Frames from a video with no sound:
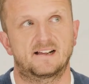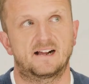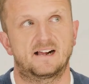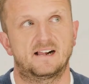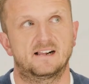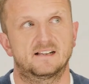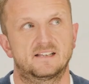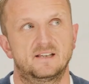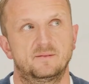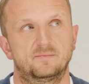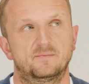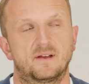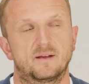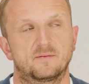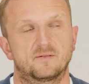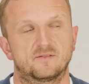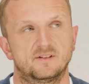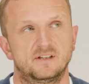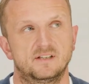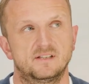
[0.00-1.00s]
I'll keep
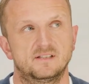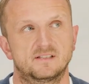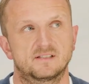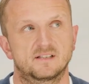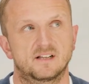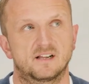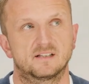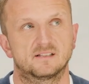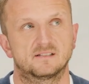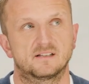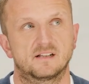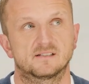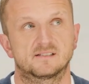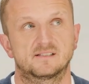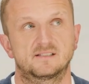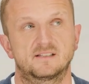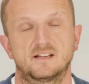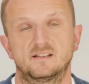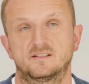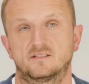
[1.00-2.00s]
memories. I'll, I'll
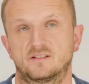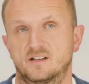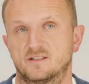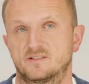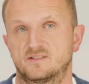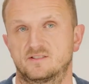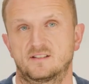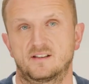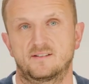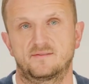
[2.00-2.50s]
stay in touch,